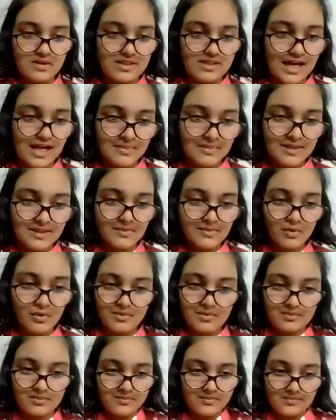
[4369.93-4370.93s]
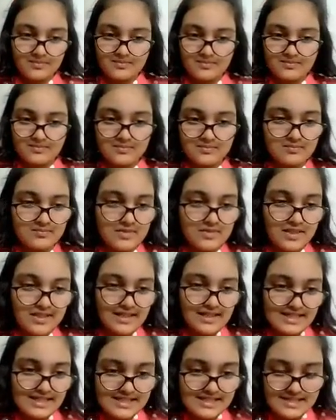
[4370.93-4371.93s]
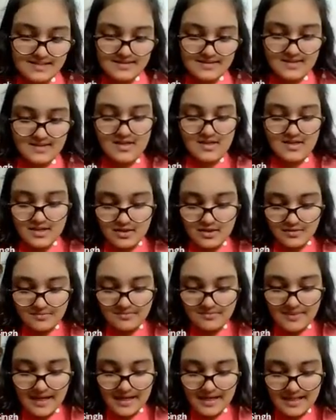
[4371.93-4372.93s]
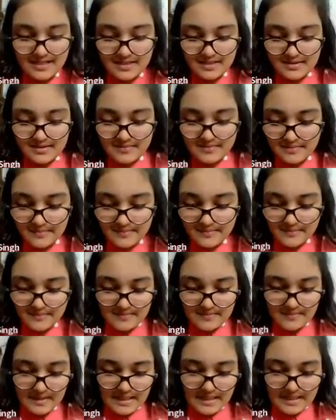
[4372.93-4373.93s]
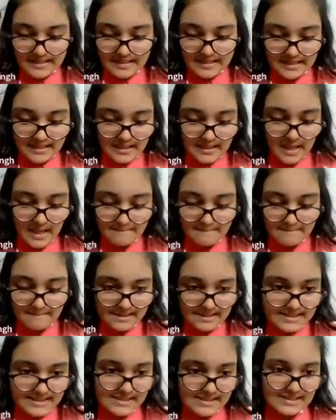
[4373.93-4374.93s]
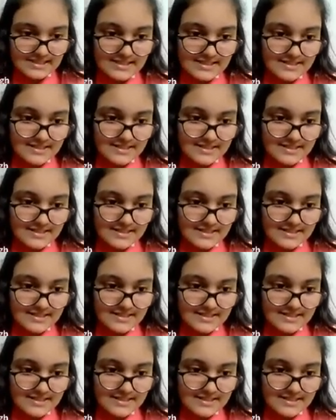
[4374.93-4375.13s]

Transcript: That will be the problem, nothing else. Padding 10 pixels.